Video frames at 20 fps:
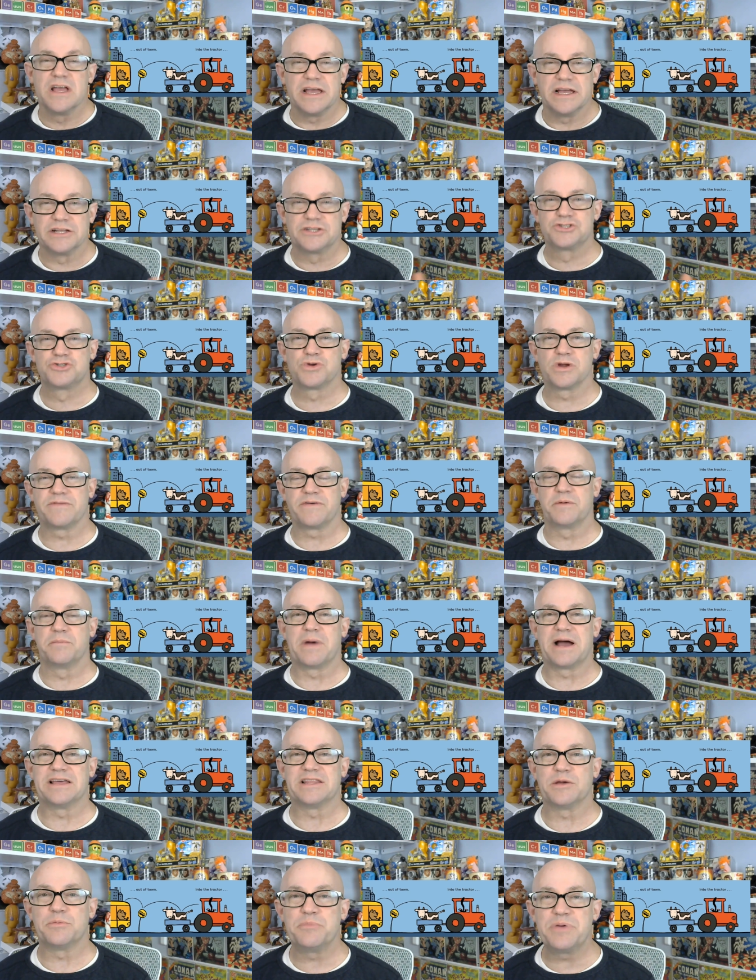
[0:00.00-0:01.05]
It's driven
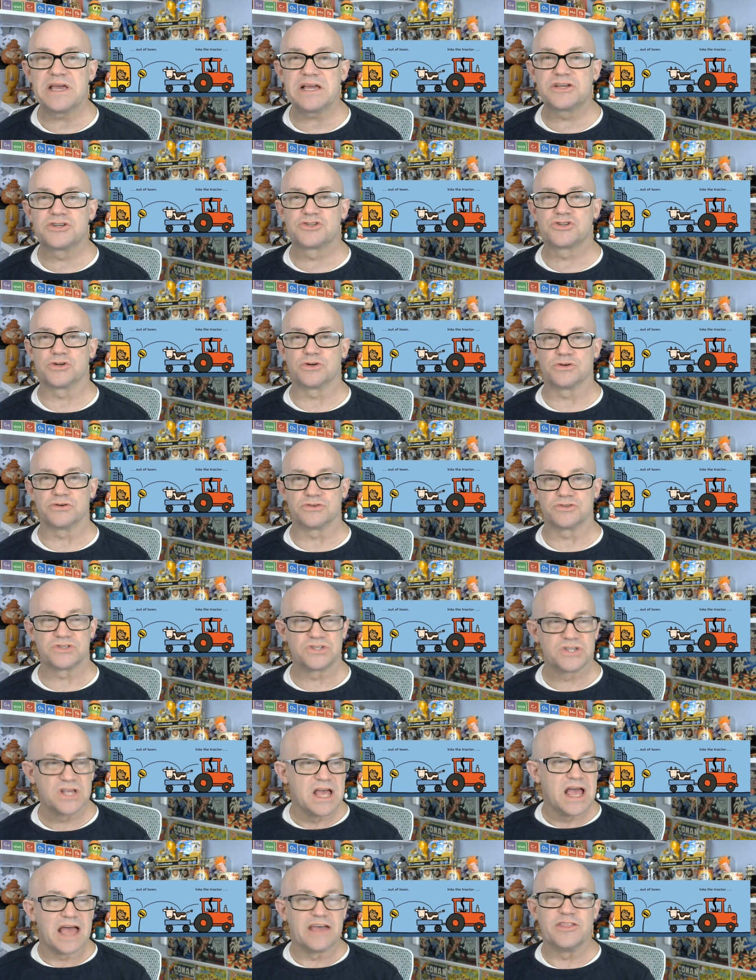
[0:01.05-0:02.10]
by the pictures,